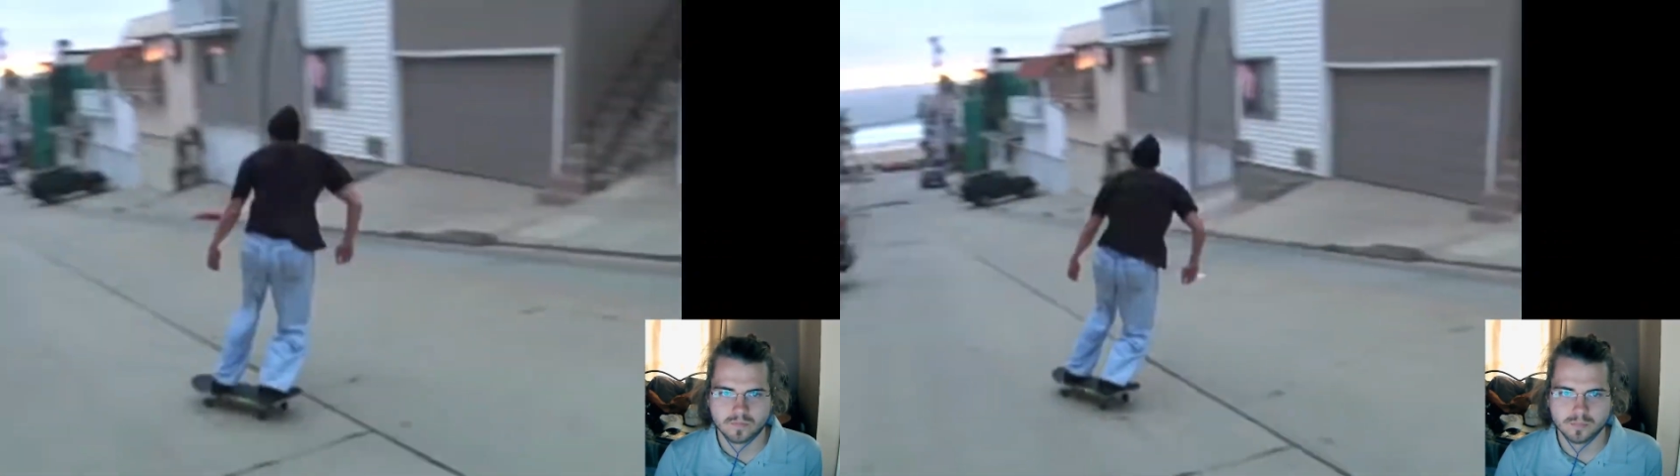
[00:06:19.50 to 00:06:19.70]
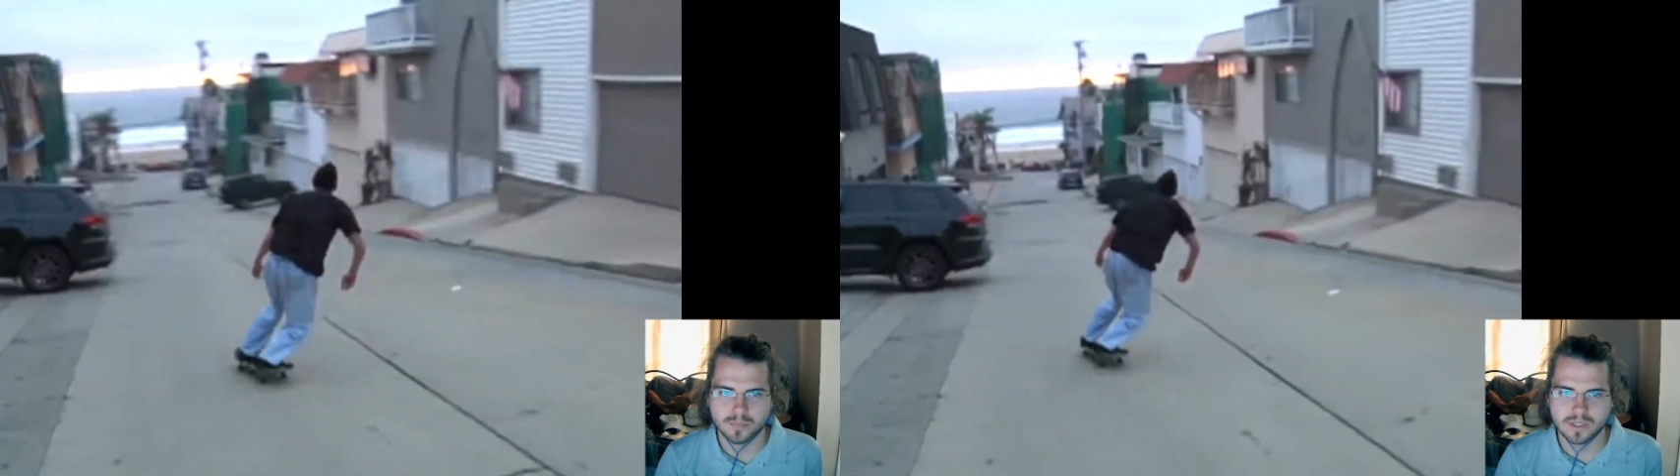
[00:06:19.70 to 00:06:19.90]

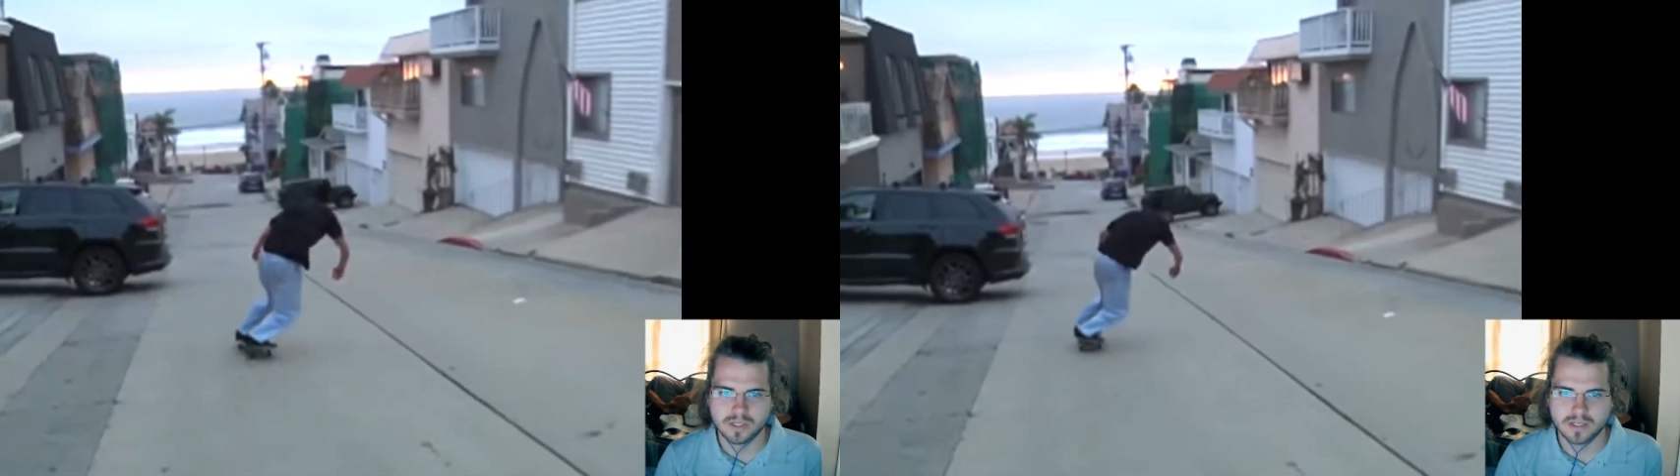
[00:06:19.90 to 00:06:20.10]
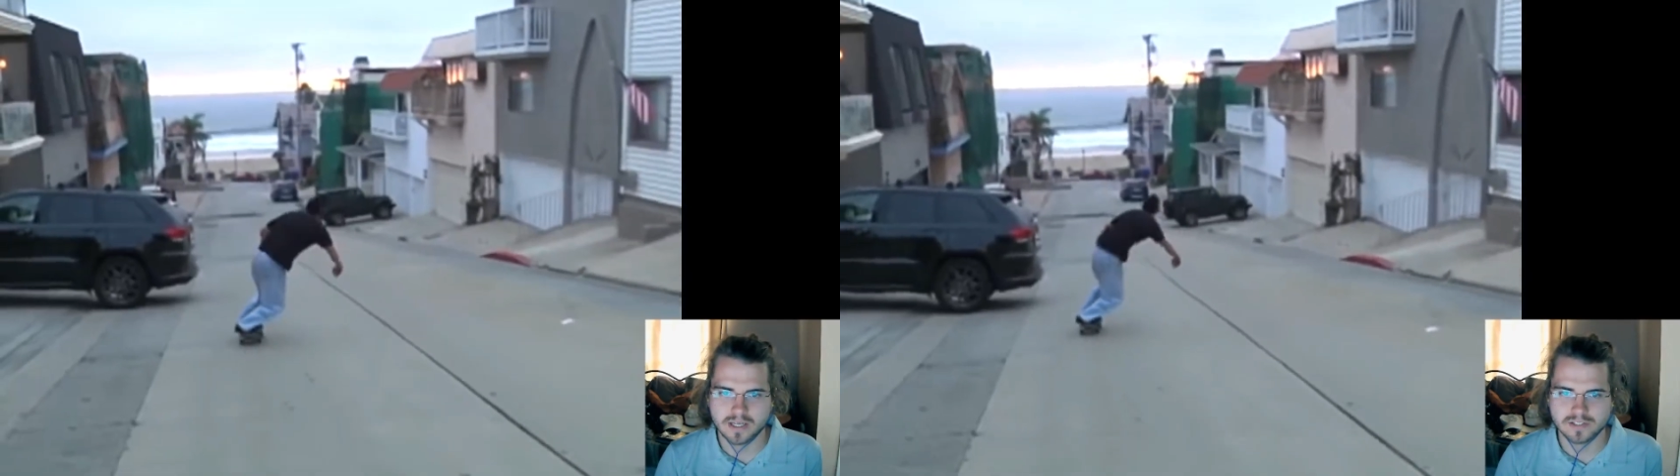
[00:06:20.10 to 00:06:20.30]
Big,
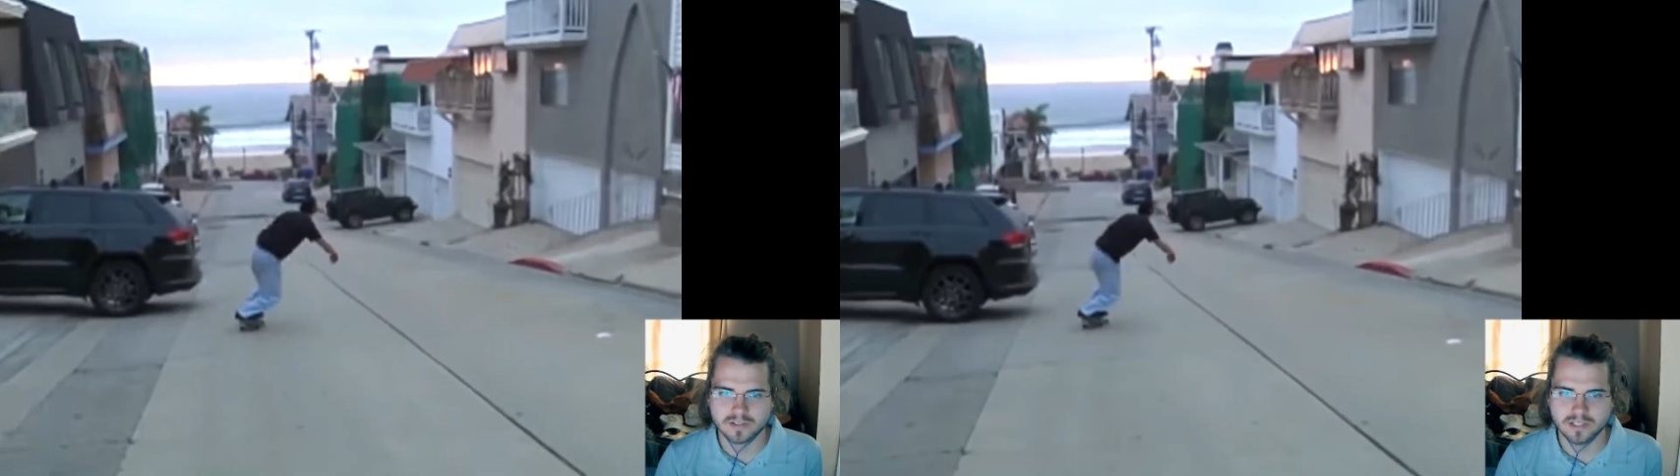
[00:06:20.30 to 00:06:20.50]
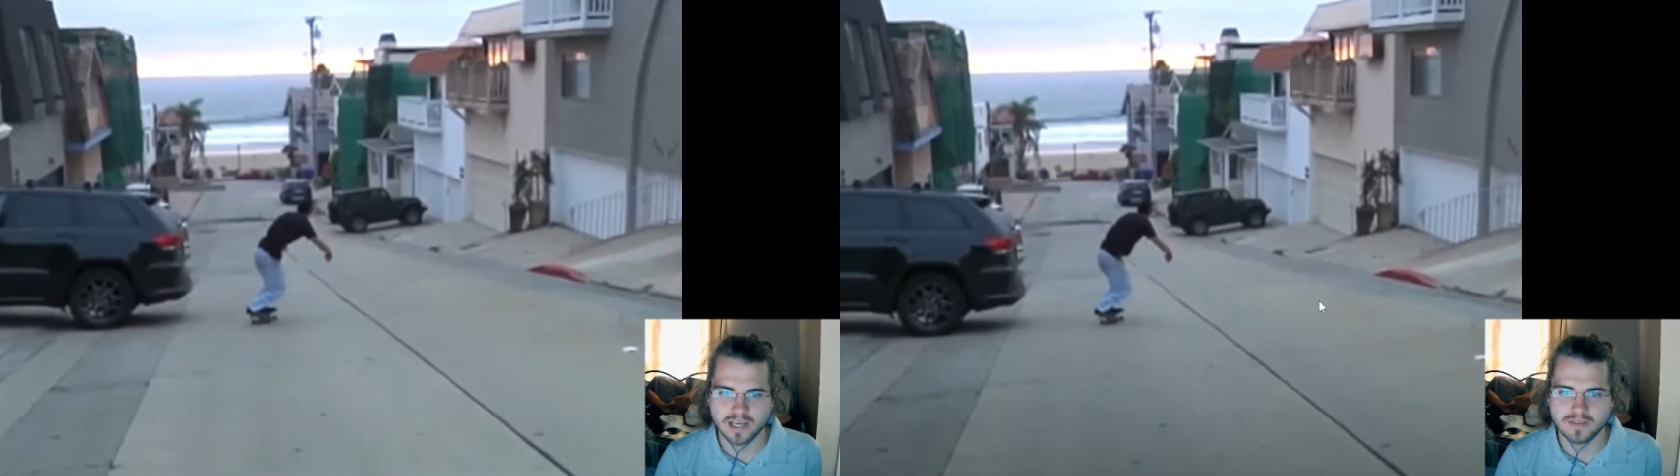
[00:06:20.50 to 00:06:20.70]
nice.
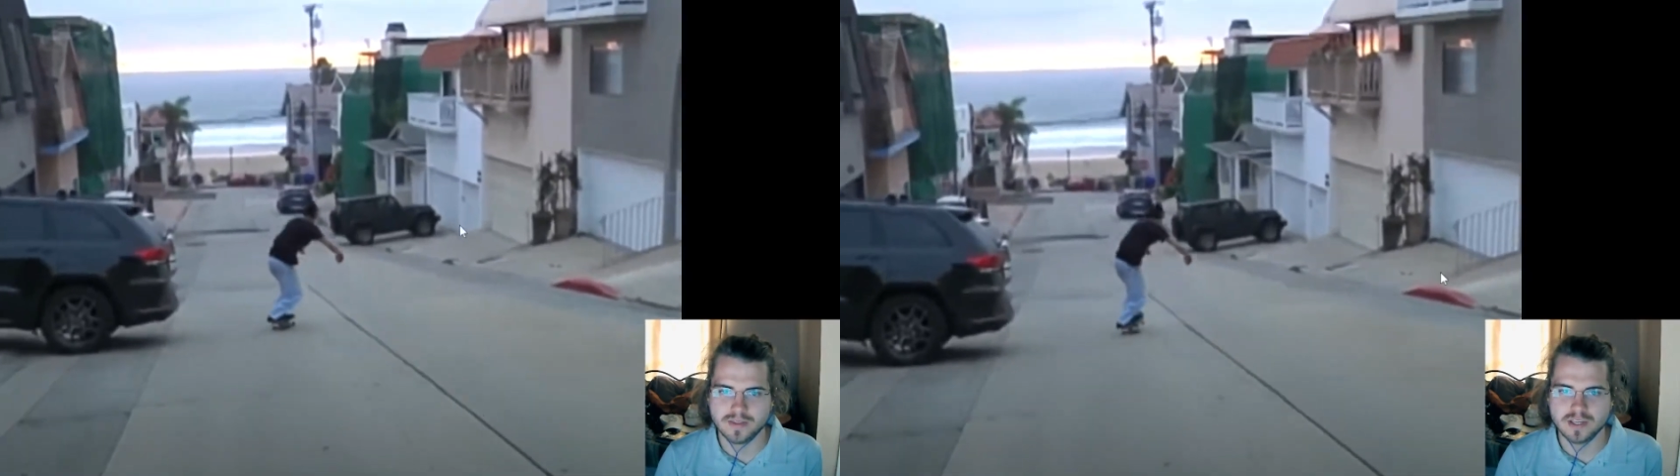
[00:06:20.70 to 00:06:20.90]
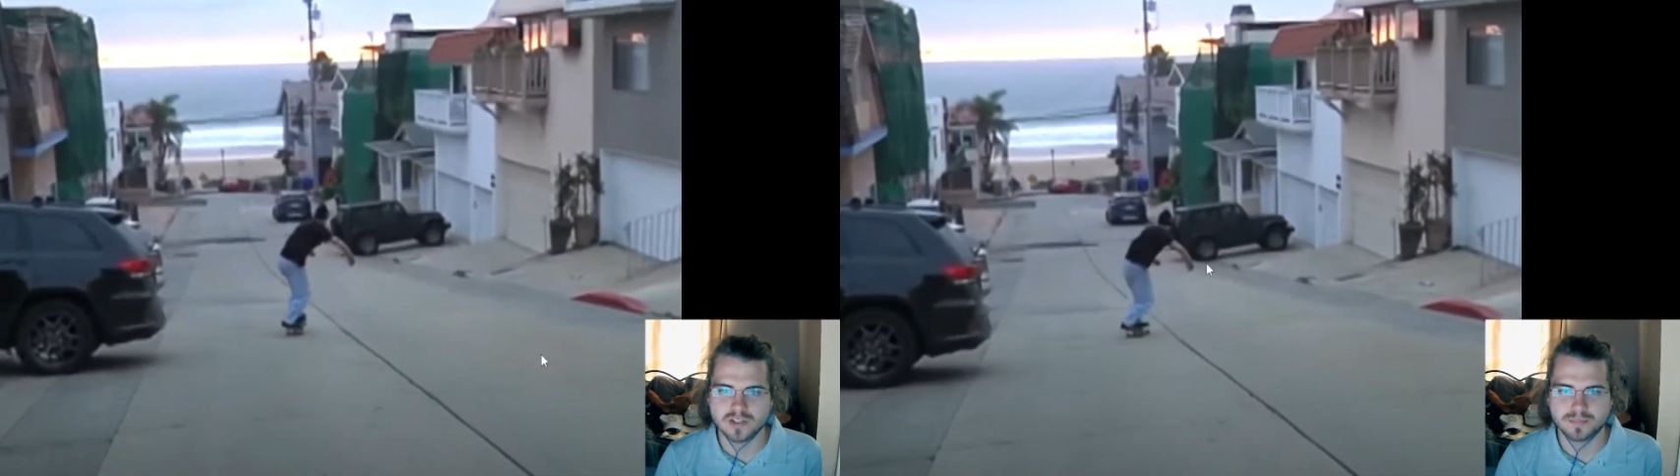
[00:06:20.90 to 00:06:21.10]
Yeah,
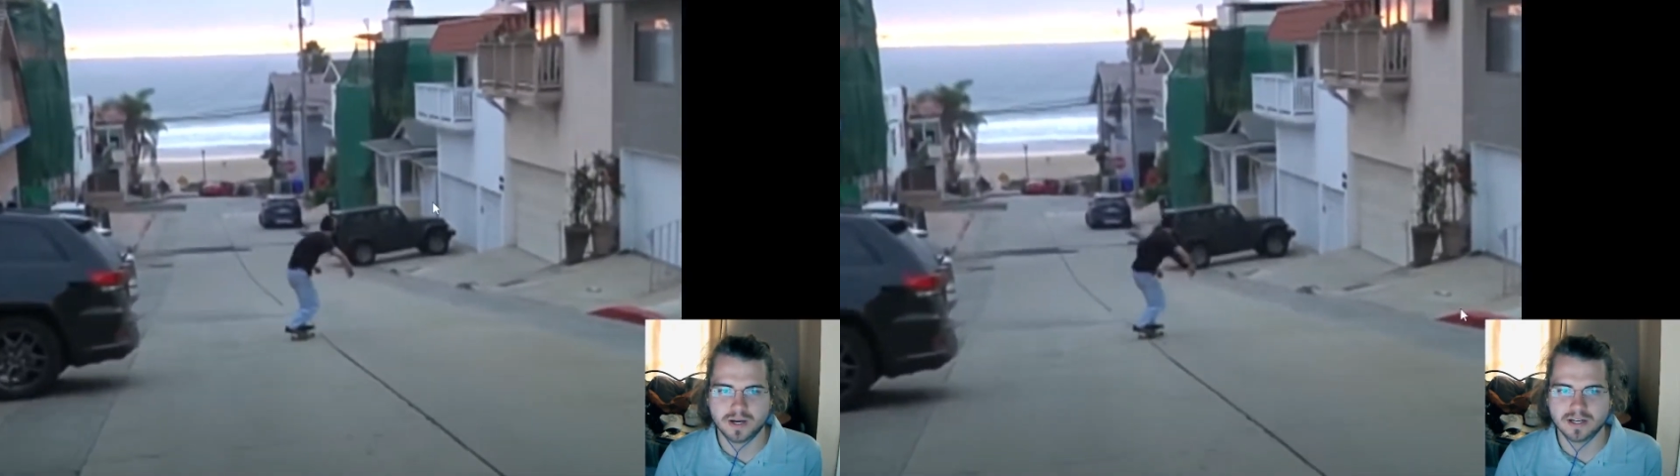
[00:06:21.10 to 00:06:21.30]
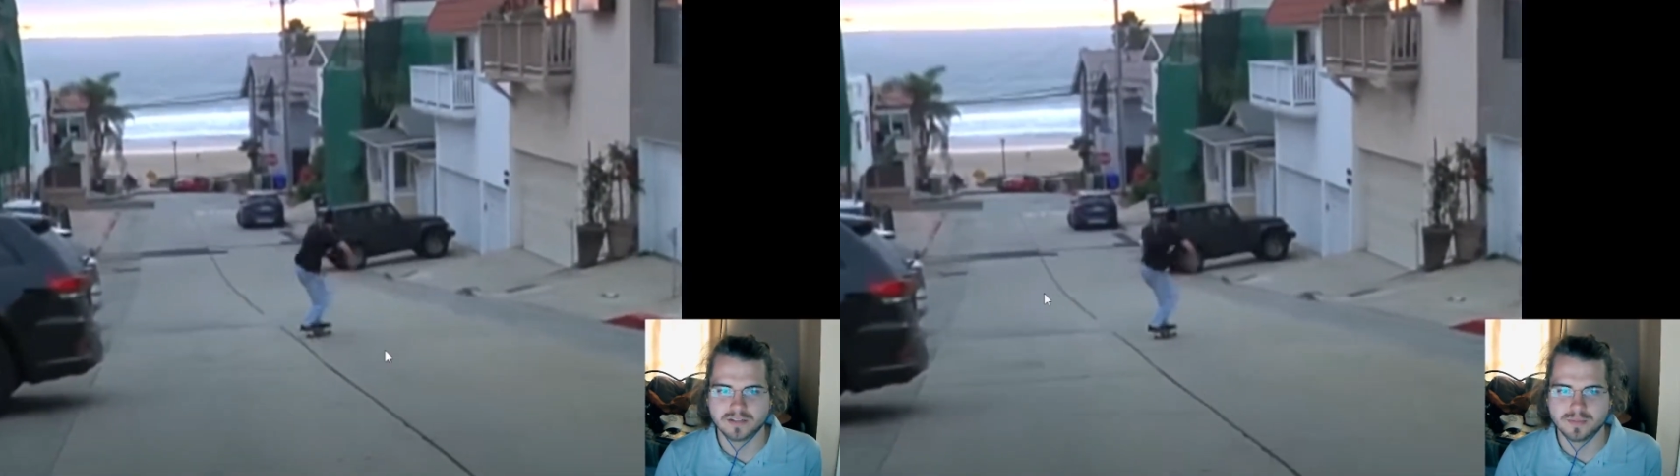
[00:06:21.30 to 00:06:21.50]
these
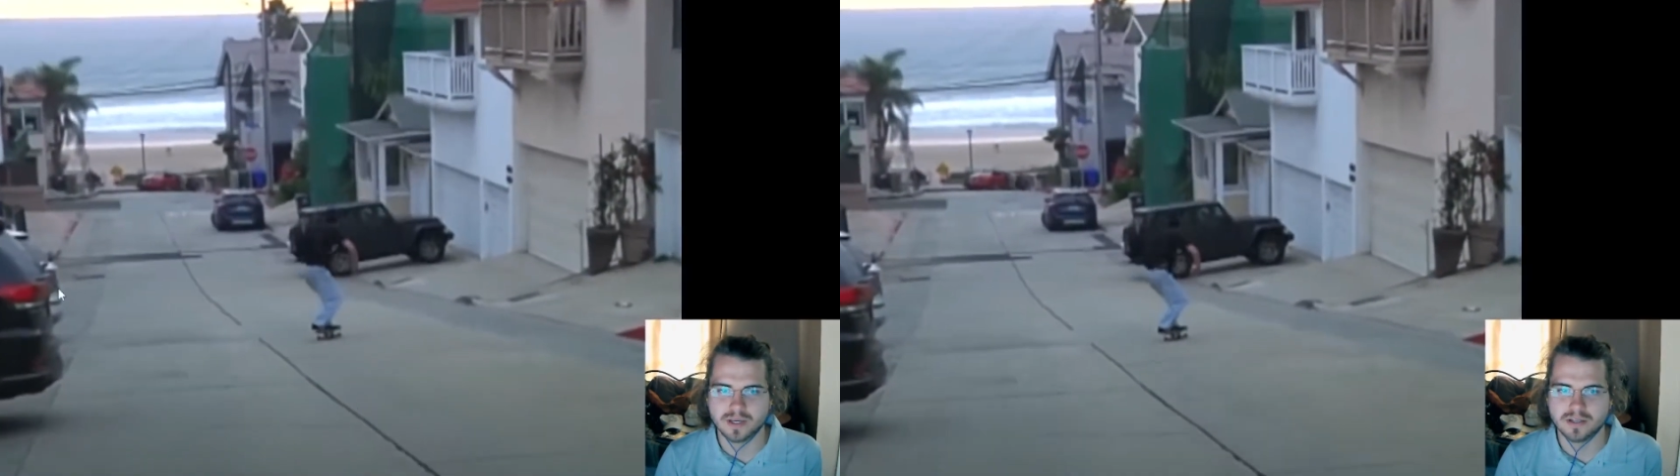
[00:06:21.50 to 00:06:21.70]
spots, man.